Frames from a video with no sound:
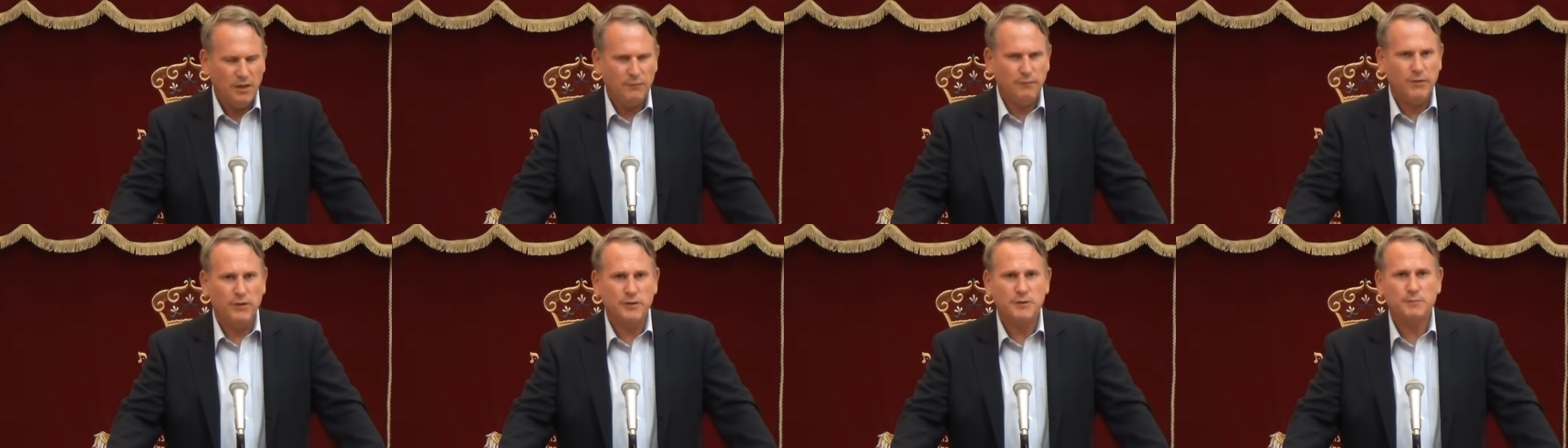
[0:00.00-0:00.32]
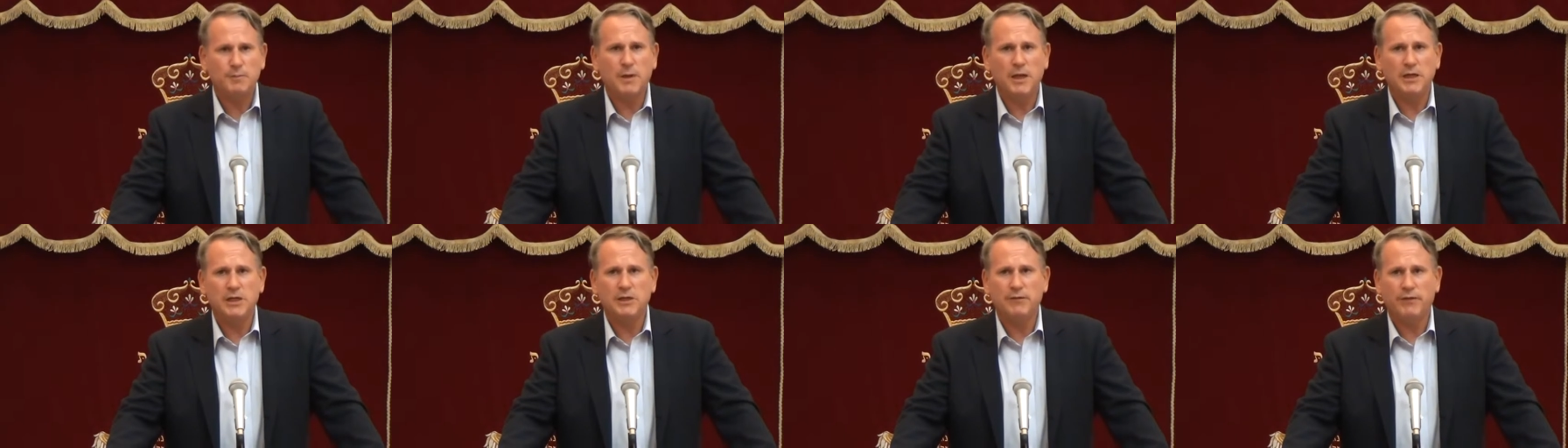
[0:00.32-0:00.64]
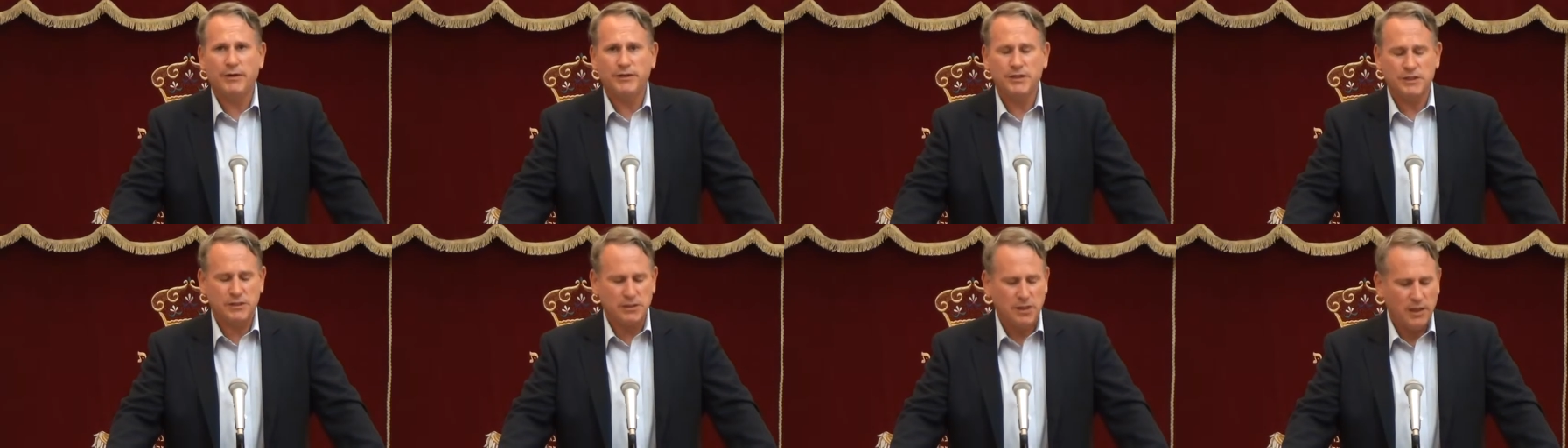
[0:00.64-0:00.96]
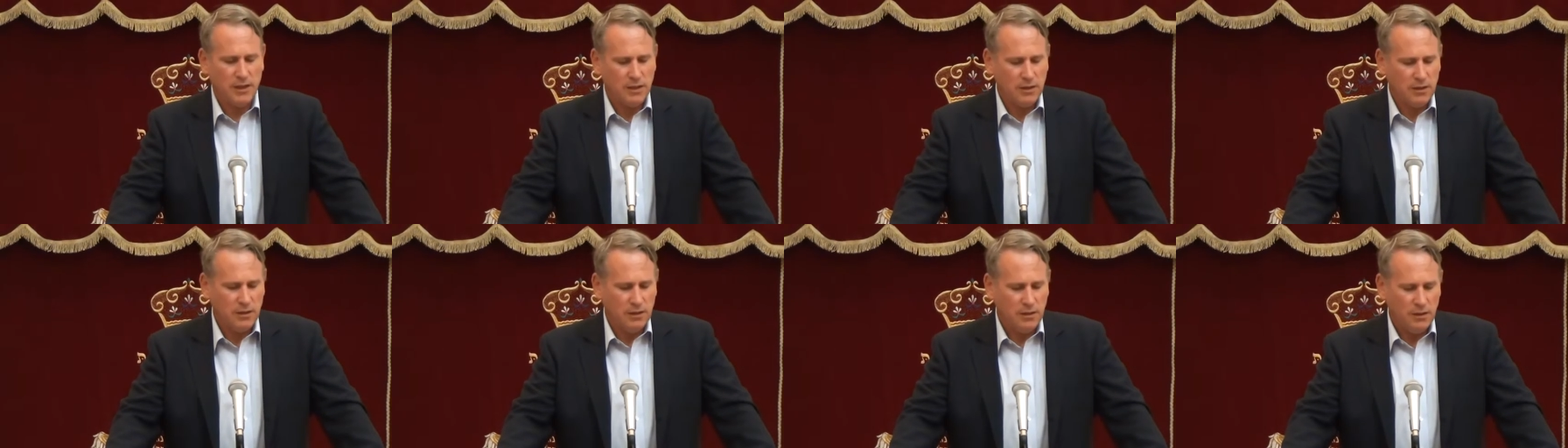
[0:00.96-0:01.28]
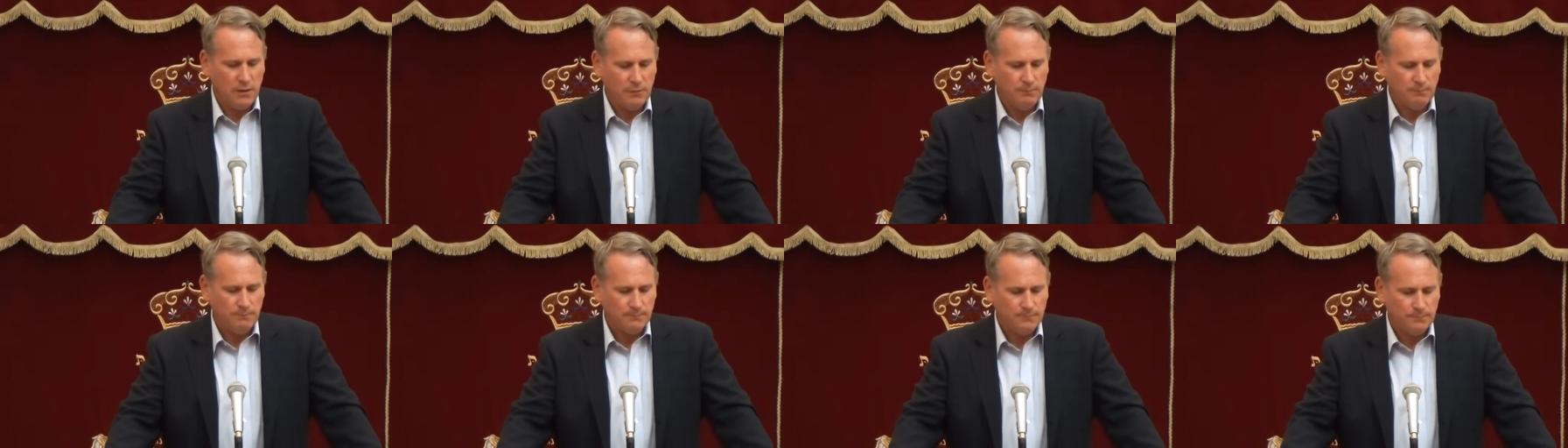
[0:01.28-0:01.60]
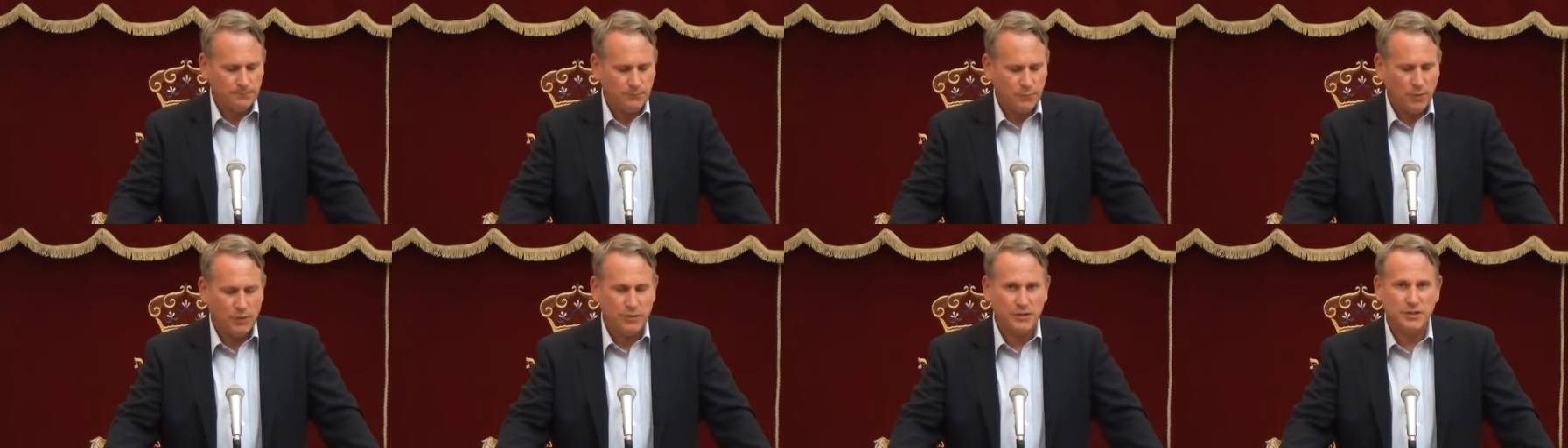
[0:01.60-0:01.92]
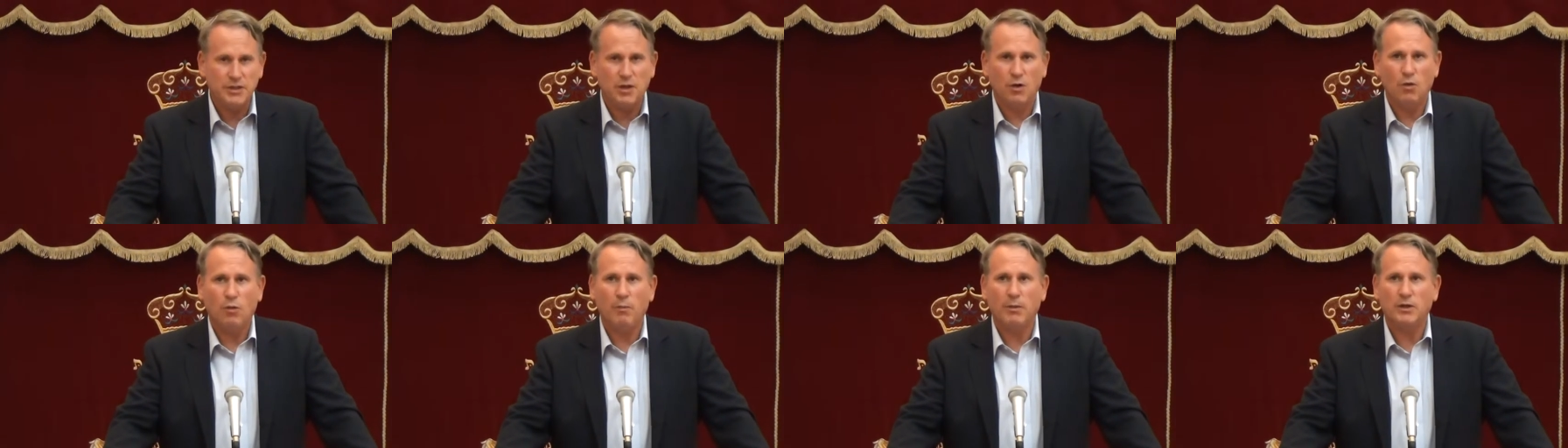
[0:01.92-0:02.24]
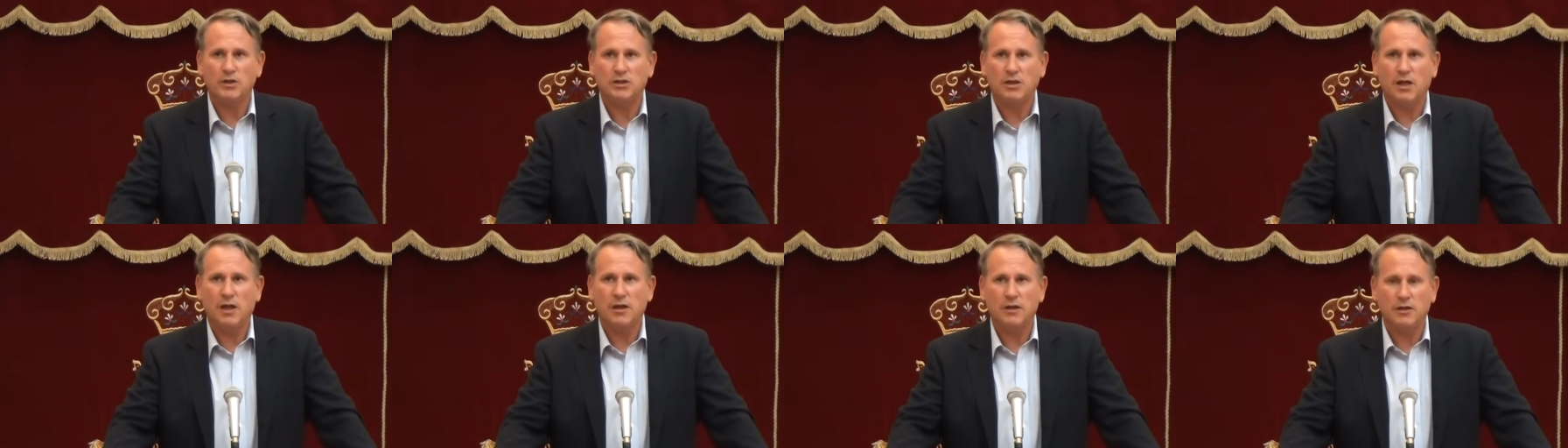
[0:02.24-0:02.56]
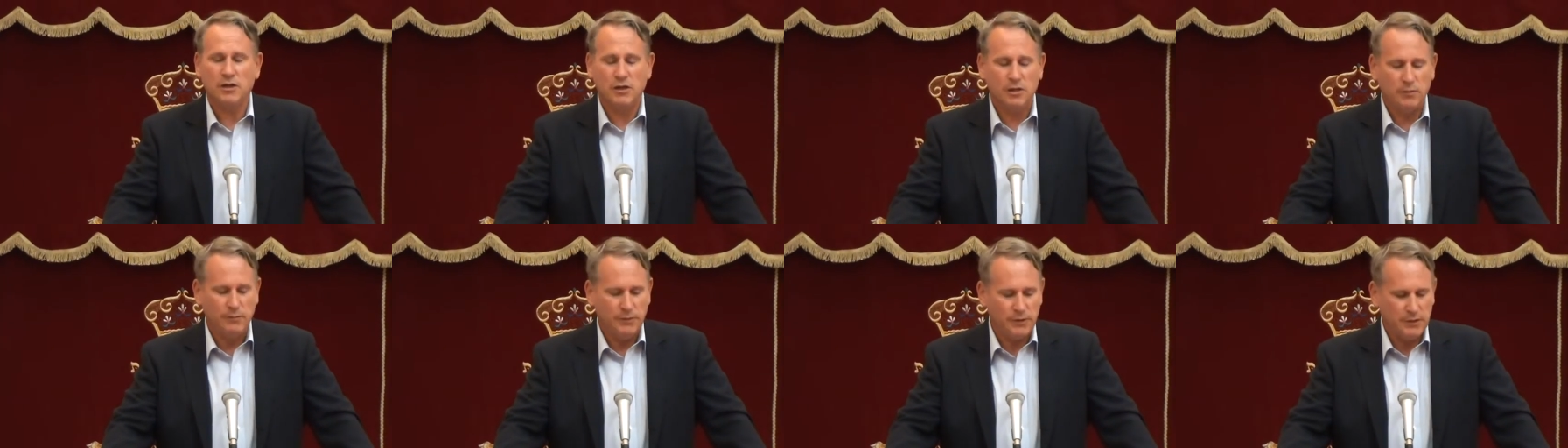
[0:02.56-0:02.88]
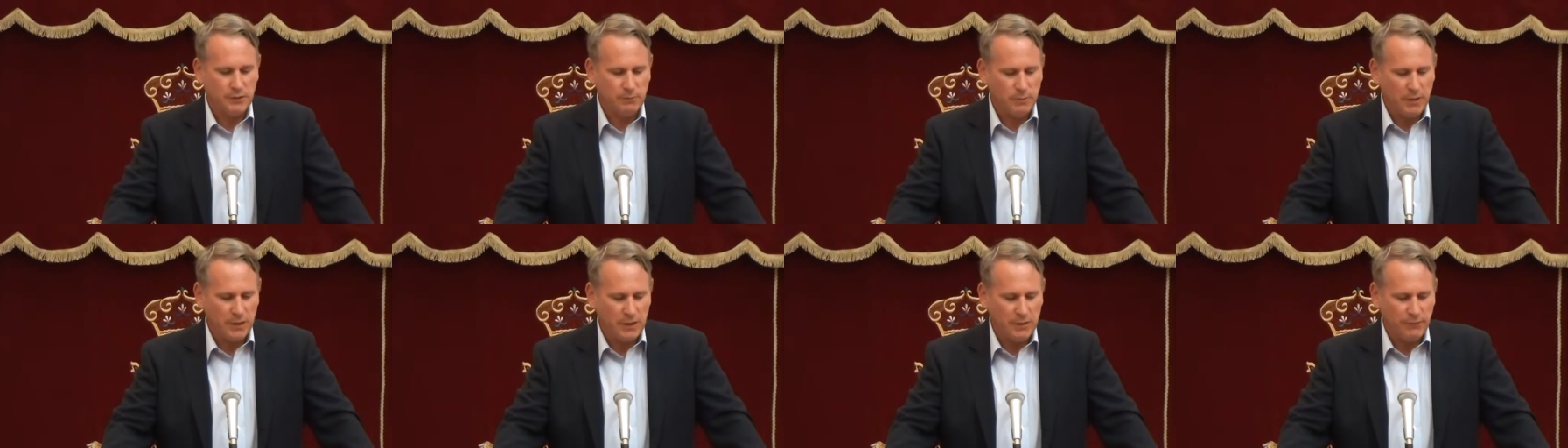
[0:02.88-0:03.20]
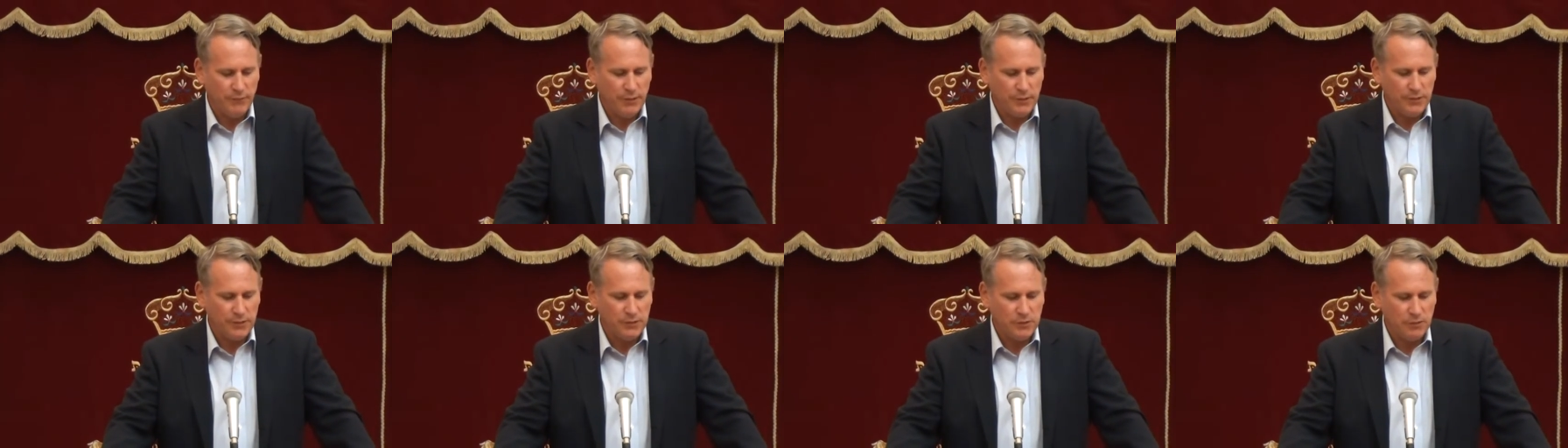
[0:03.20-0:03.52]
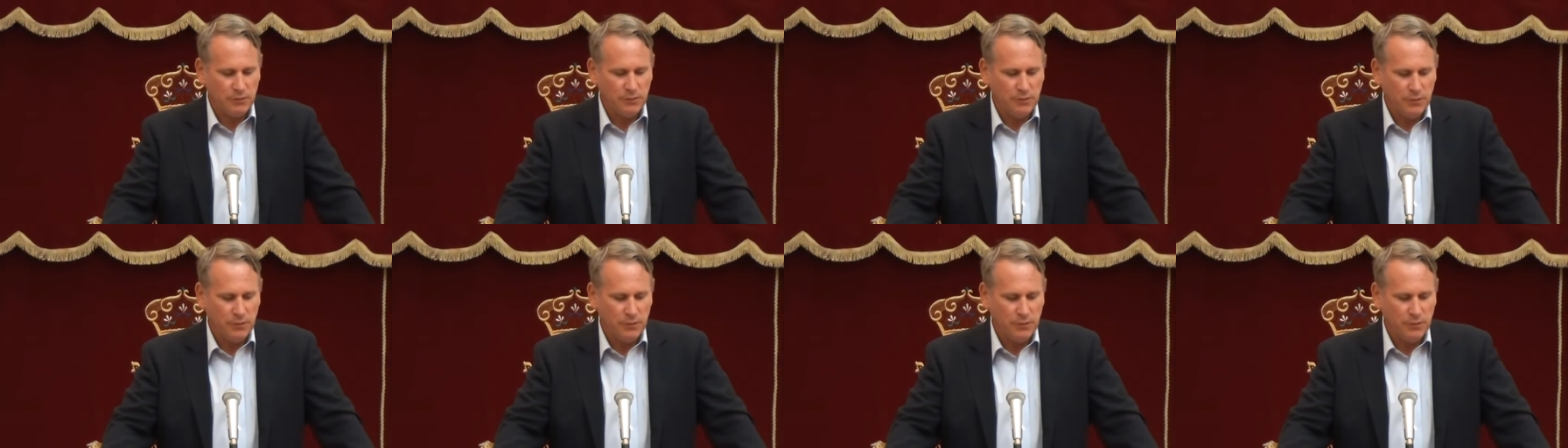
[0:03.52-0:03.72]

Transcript: And there's plenty of others like her. Well, there's no one much like her, but there's plenty of others.